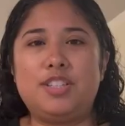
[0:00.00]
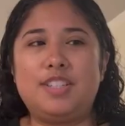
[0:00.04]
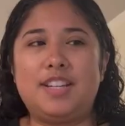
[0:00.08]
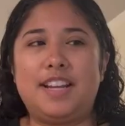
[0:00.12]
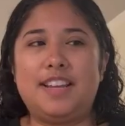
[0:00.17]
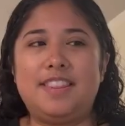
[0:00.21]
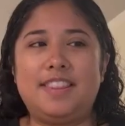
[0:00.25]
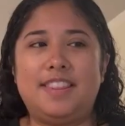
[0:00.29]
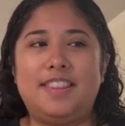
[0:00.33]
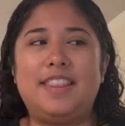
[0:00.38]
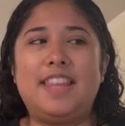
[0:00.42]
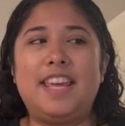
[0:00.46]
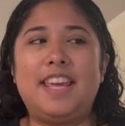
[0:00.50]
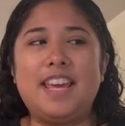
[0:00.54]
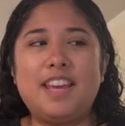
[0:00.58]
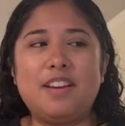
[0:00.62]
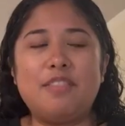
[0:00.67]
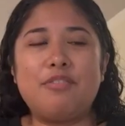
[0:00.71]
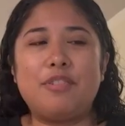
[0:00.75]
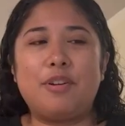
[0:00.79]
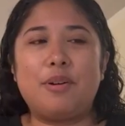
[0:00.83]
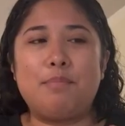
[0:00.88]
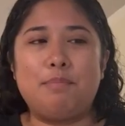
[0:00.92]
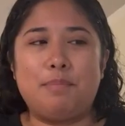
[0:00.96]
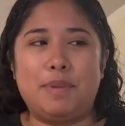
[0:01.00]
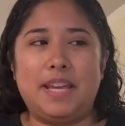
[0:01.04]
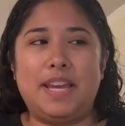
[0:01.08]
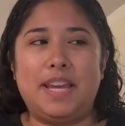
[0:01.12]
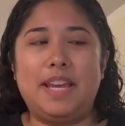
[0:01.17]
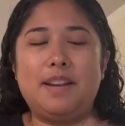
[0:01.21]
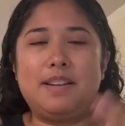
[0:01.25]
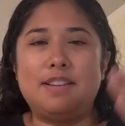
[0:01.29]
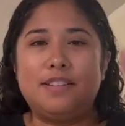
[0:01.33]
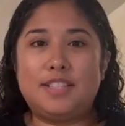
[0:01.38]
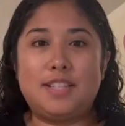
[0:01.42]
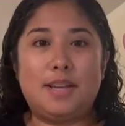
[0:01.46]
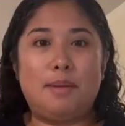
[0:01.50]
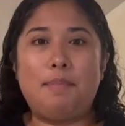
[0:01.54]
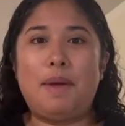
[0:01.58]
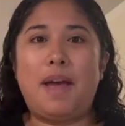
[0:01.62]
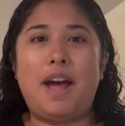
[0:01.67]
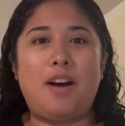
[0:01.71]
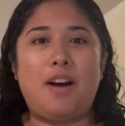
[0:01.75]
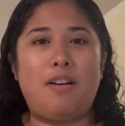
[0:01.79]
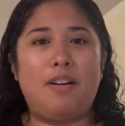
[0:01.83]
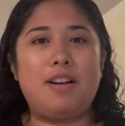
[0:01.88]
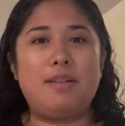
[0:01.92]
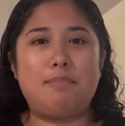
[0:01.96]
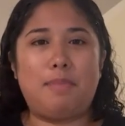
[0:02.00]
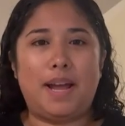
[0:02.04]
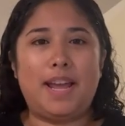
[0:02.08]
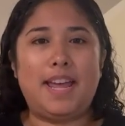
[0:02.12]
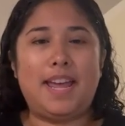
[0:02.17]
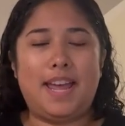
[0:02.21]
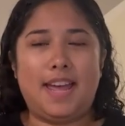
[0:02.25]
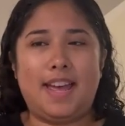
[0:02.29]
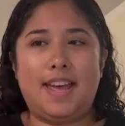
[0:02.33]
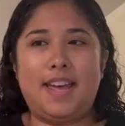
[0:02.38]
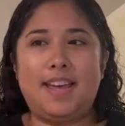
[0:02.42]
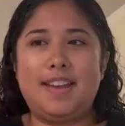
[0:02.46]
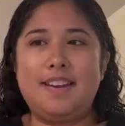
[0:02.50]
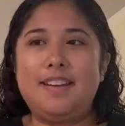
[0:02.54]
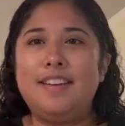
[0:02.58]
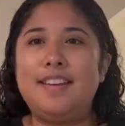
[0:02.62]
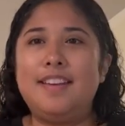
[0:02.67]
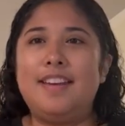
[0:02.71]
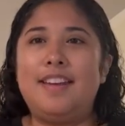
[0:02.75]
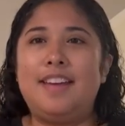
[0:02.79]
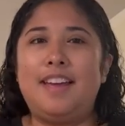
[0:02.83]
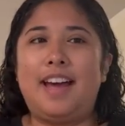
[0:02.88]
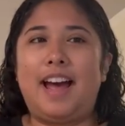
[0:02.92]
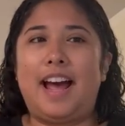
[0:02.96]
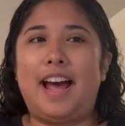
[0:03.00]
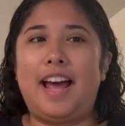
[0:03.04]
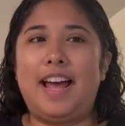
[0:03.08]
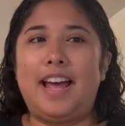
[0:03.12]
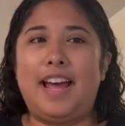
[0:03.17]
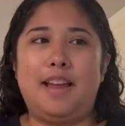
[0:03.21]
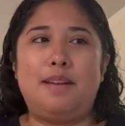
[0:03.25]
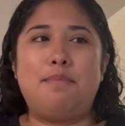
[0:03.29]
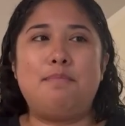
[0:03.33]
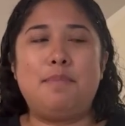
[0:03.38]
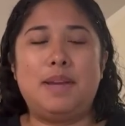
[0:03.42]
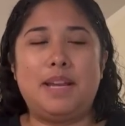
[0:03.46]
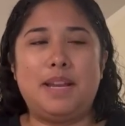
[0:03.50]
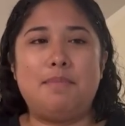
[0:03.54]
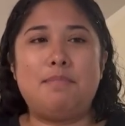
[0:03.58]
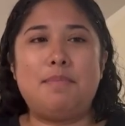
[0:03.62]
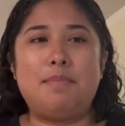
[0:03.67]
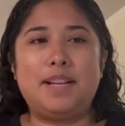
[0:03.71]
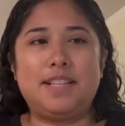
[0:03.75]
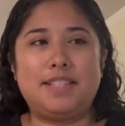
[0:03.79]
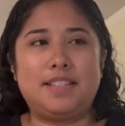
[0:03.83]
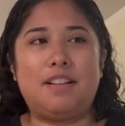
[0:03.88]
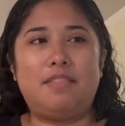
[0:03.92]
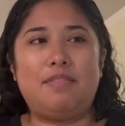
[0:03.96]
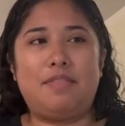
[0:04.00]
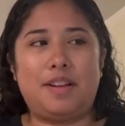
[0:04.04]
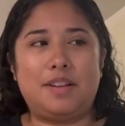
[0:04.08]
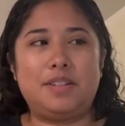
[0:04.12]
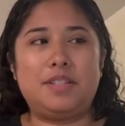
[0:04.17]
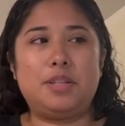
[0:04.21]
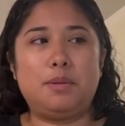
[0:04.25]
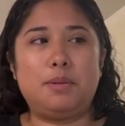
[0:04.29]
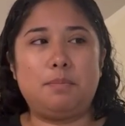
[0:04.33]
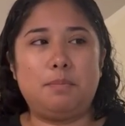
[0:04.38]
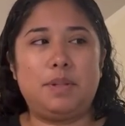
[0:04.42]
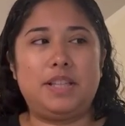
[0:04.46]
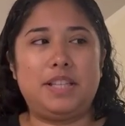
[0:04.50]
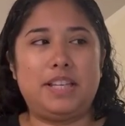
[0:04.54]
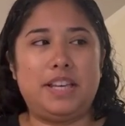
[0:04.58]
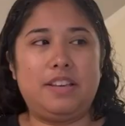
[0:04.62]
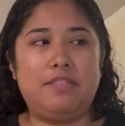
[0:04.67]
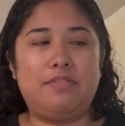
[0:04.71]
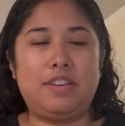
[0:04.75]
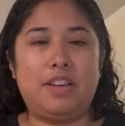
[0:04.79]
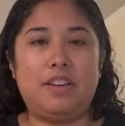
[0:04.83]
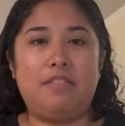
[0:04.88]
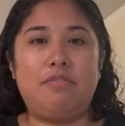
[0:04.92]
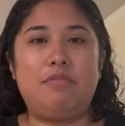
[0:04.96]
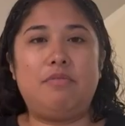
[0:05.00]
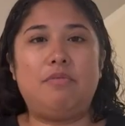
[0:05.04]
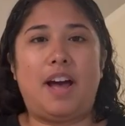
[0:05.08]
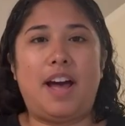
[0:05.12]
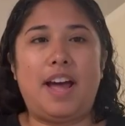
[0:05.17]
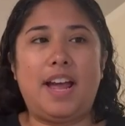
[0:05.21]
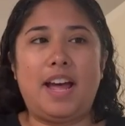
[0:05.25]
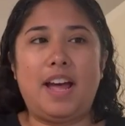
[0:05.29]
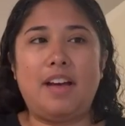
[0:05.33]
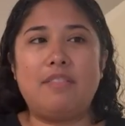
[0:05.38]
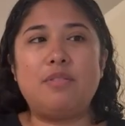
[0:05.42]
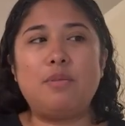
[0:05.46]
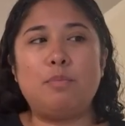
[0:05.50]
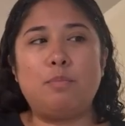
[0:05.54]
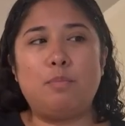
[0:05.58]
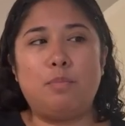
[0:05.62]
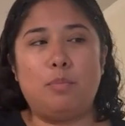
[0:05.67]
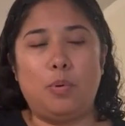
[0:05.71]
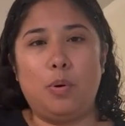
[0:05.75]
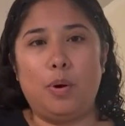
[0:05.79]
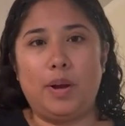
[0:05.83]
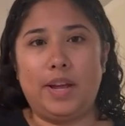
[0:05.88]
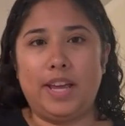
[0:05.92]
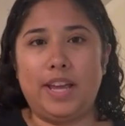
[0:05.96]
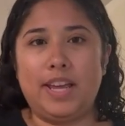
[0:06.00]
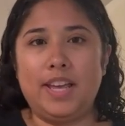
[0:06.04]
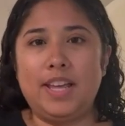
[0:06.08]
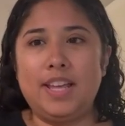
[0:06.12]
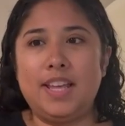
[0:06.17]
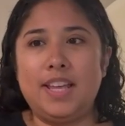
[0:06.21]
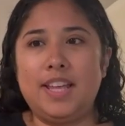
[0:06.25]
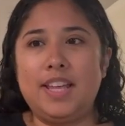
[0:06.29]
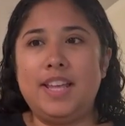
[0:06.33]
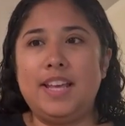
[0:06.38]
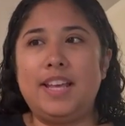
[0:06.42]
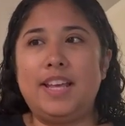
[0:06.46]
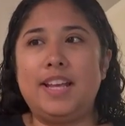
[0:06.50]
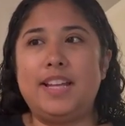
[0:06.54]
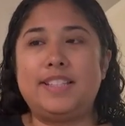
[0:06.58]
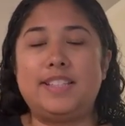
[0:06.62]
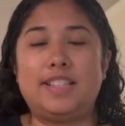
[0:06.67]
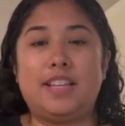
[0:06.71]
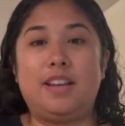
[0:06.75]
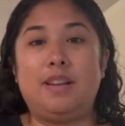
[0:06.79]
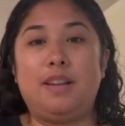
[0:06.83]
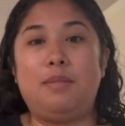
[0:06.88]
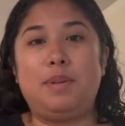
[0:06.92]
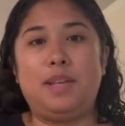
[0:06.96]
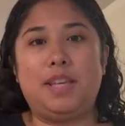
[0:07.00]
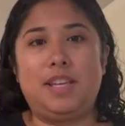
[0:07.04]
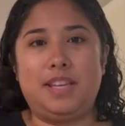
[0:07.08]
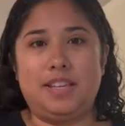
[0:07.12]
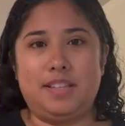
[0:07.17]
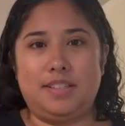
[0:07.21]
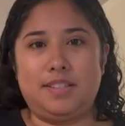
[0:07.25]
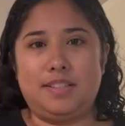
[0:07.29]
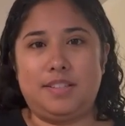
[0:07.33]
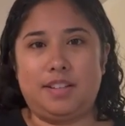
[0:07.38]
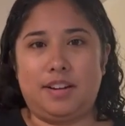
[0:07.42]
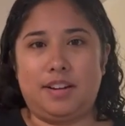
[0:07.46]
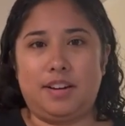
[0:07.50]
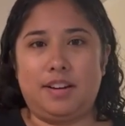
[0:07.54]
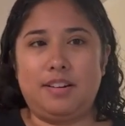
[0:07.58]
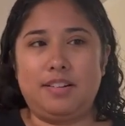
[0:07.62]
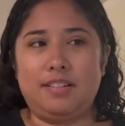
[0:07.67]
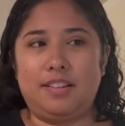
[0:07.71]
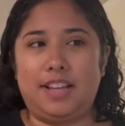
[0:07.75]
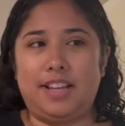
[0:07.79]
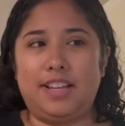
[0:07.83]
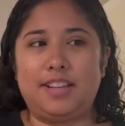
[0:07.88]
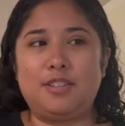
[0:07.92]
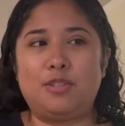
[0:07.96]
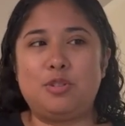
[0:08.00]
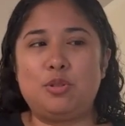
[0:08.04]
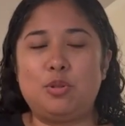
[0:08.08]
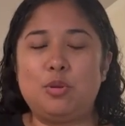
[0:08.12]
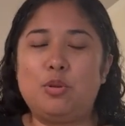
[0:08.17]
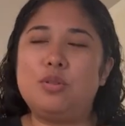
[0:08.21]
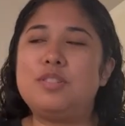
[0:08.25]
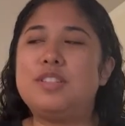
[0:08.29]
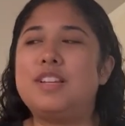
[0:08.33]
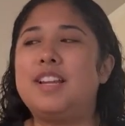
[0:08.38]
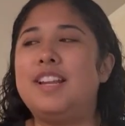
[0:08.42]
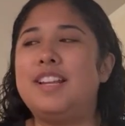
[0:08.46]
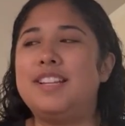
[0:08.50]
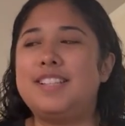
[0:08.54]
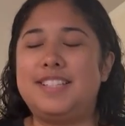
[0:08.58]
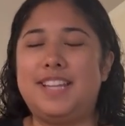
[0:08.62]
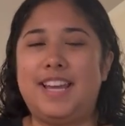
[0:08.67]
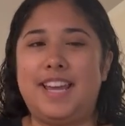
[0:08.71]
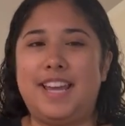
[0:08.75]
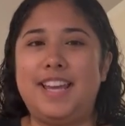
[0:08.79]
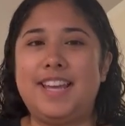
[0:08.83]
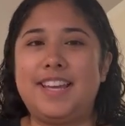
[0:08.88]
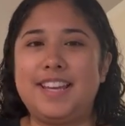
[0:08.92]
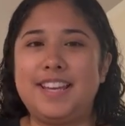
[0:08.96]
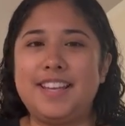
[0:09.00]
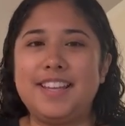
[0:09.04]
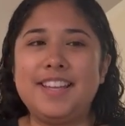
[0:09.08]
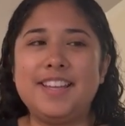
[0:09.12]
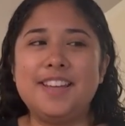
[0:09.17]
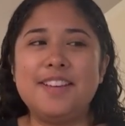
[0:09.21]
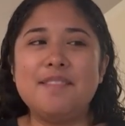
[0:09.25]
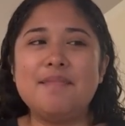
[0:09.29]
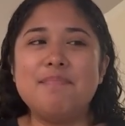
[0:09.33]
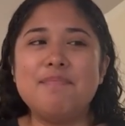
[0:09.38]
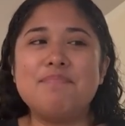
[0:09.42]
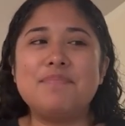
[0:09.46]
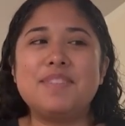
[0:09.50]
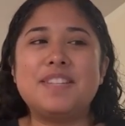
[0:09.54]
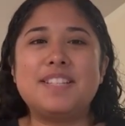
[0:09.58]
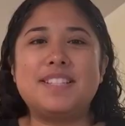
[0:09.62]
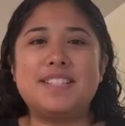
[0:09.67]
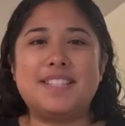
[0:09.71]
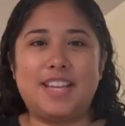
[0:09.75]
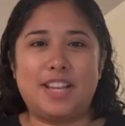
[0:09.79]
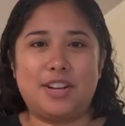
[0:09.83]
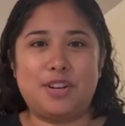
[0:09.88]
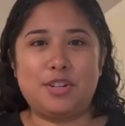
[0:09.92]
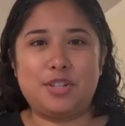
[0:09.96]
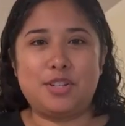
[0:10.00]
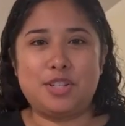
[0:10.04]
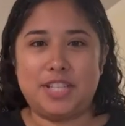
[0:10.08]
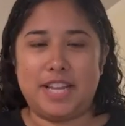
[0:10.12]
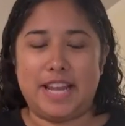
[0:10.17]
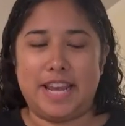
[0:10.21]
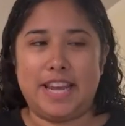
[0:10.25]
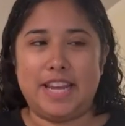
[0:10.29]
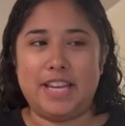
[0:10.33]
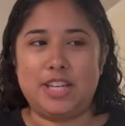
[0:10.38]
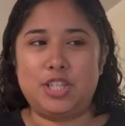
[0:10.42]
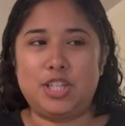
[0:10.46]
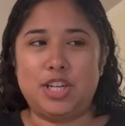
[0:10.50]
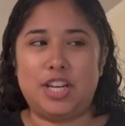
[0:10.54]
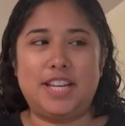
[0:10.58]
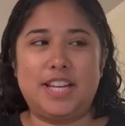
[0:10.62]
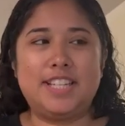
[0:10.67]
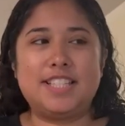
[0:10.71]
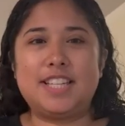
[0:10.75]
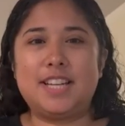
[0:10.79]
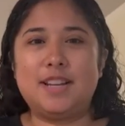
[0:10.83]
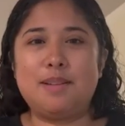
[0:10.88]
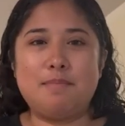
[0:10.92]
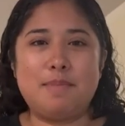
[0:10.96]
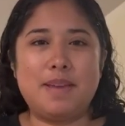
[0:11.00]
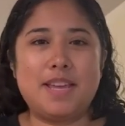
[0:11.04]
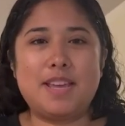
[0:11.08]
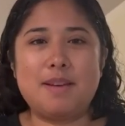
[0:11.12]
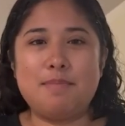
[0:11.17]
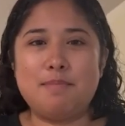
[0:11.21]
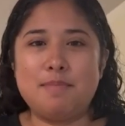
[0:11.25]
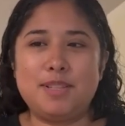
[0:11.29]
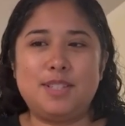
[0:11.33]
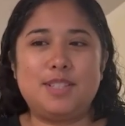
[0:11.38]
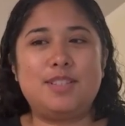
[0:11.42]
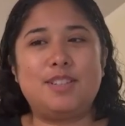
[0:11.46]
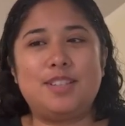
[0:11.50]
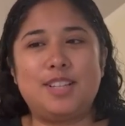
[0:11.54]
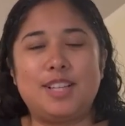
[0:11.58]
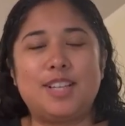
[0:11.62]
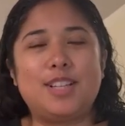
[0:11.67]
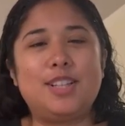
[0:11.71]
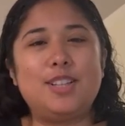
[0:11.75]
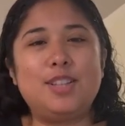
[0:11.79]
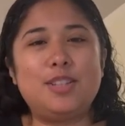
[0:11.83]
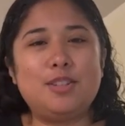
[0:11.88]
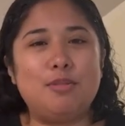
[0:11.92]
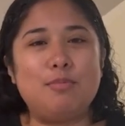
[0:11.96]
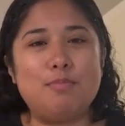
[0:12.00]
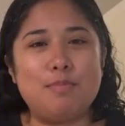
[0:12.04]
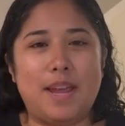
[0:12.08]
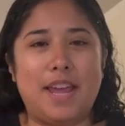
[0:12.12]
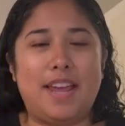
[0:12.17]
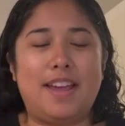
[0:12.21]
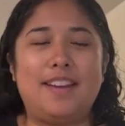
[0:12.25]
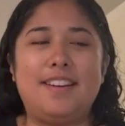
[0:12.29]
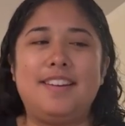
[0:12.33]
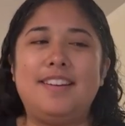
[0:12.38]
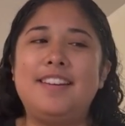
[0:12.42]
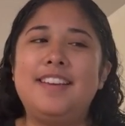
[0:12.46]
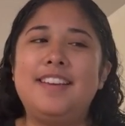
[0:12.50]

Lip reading: I think for me, and somehow in my head, I had made myself out to believe if I have a boy, it's going to be easier. Like, Joel's going to take the center stage and he's going to make him into like a little man.